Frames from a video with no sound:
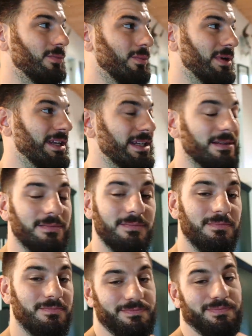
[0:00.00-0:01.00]
we need
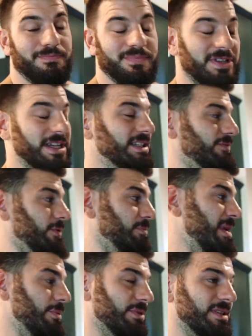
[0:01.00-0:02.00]
place for
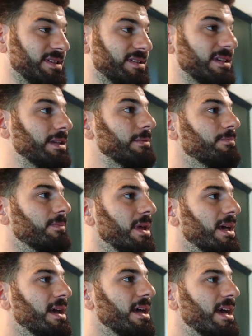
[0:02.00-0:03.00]
people to sleep.
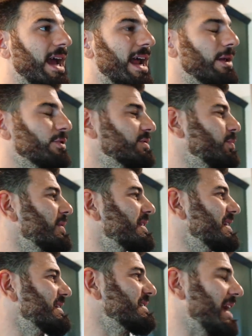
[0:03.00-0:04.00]
And it was with
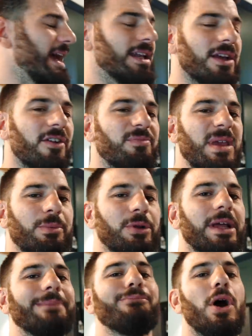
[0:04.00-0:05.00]
the intent of people
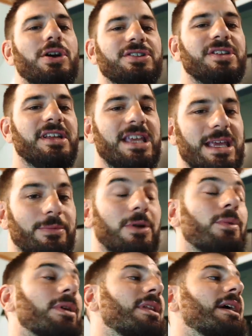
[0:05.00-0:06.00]
like Marston and Heber,
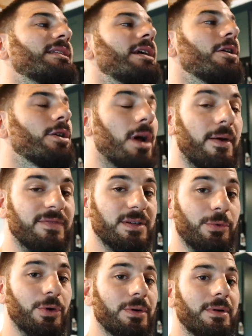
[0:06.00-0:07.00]
where like they're
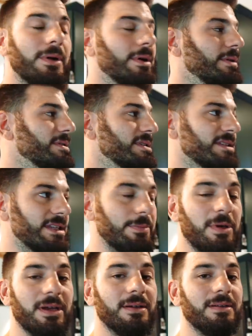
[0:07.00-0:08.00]
comfortable
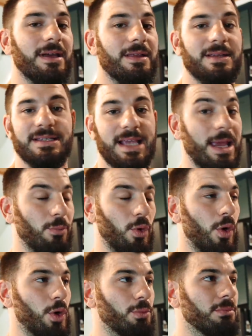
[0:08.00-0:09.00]
sleeping in the same
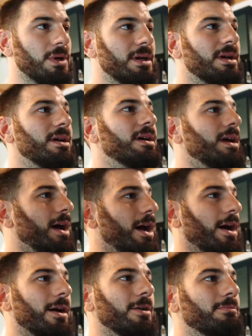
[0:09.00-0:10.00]
room,
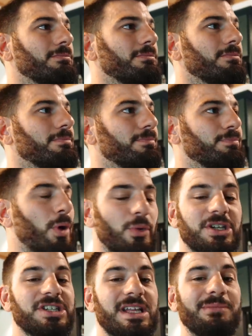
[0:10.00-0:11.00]
but
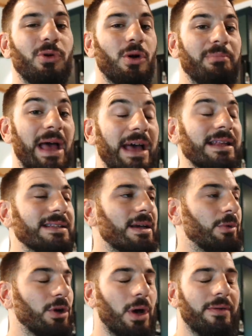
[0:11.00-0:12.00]
we just need more beds
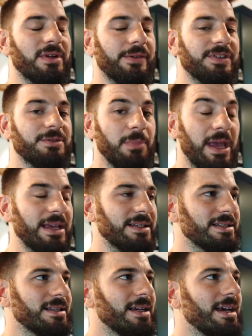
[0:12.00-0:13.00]
and we don't have enough
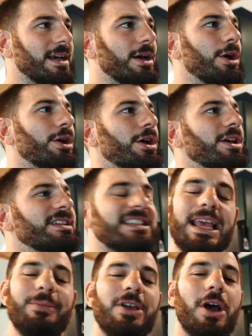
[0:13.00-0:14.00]
space.
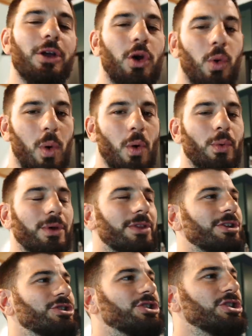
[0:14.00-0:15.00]
Sammy got a quote,
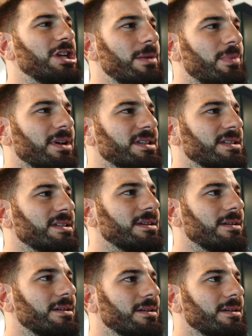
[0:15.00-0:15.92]
the cheapest